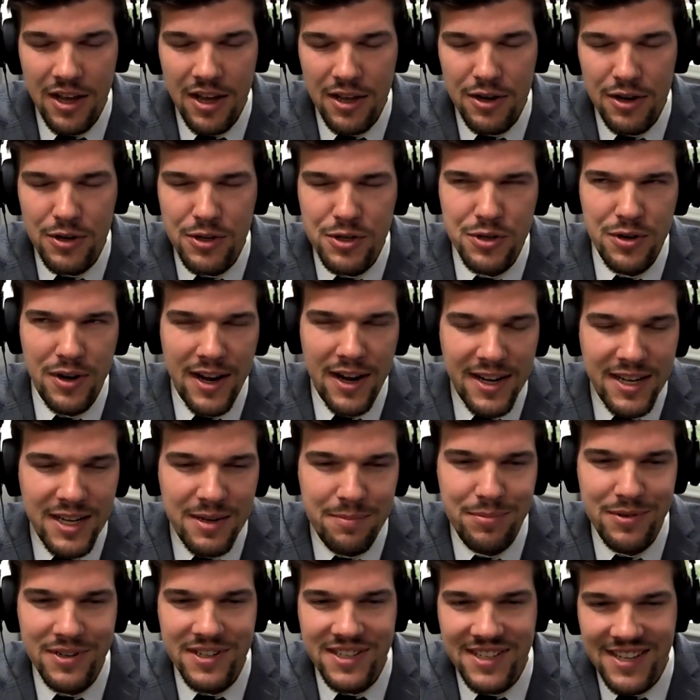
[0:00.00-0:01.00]
you're trying to
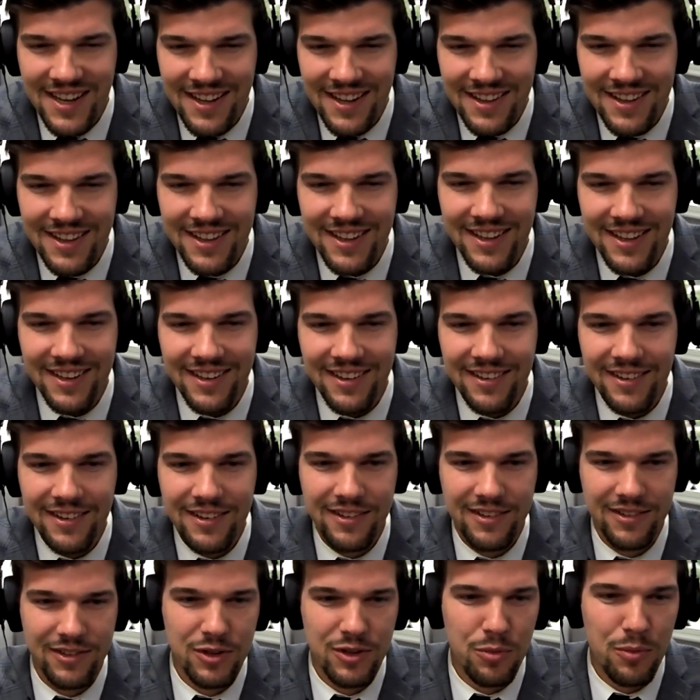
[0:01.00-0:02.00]
pretend that
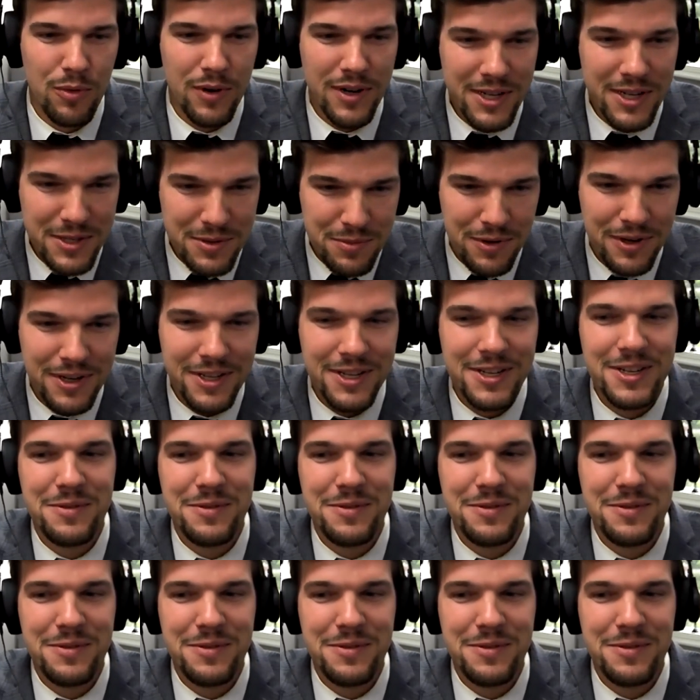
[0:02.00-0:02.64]
2020,